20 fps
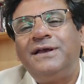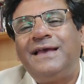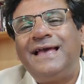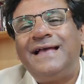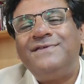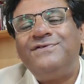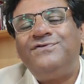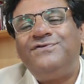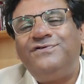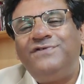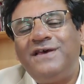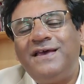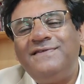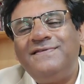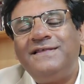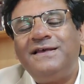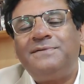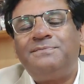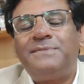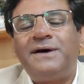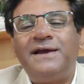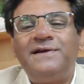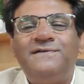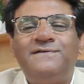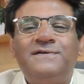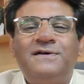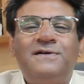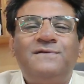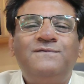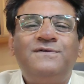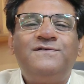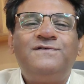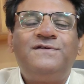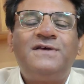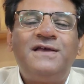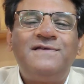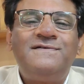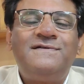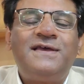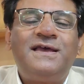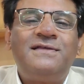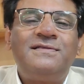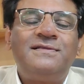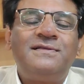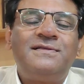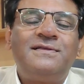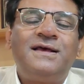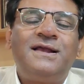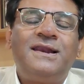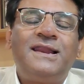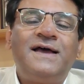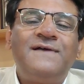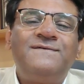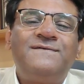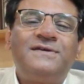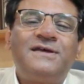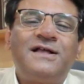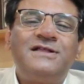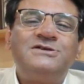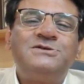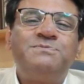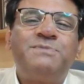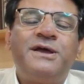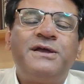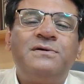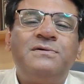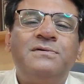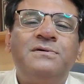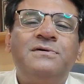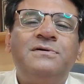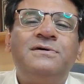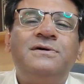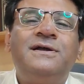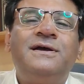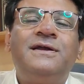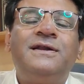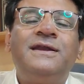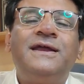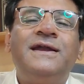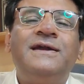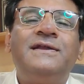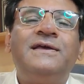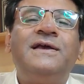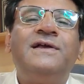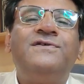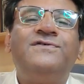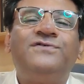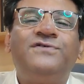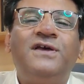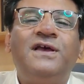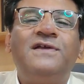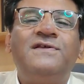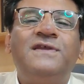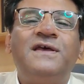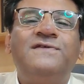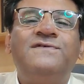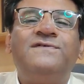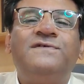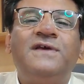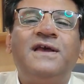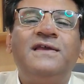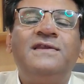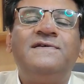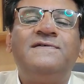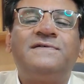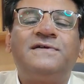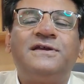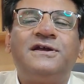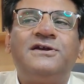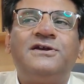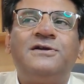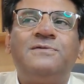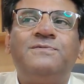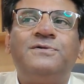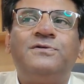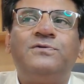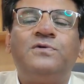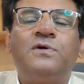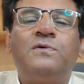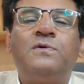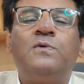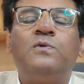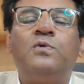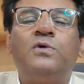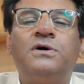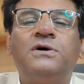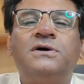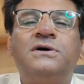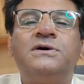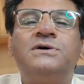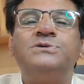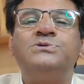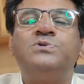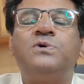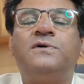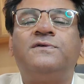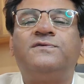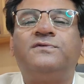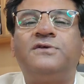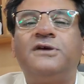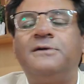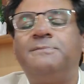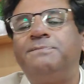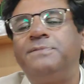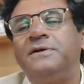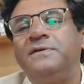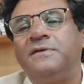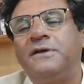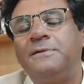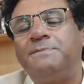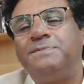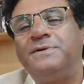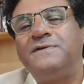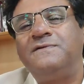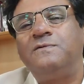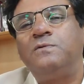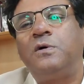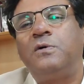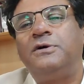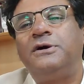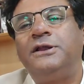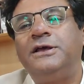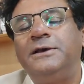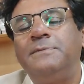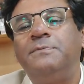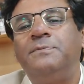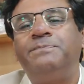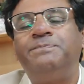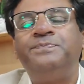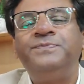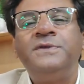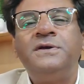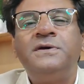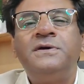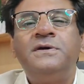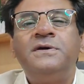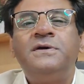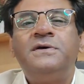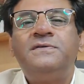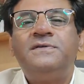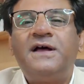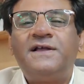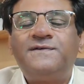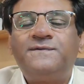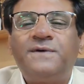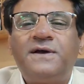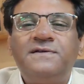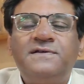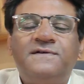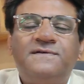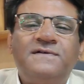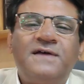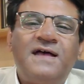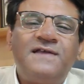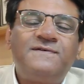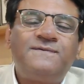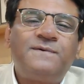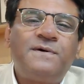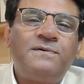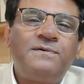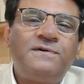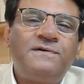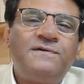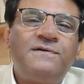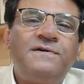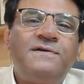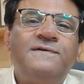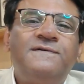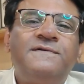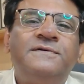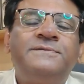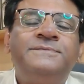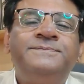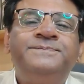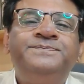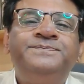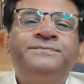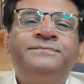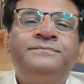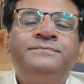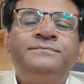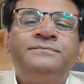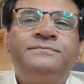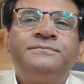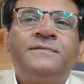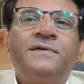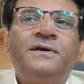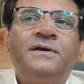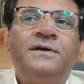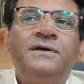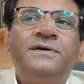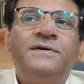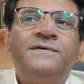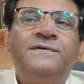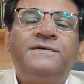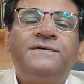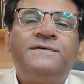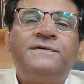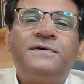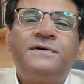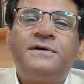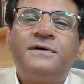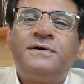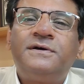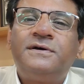can change their mindset. We change their lifestyles by creating a chain. A chain is created through our workers, through our therapists, through our team. That's why the Saans Foundation is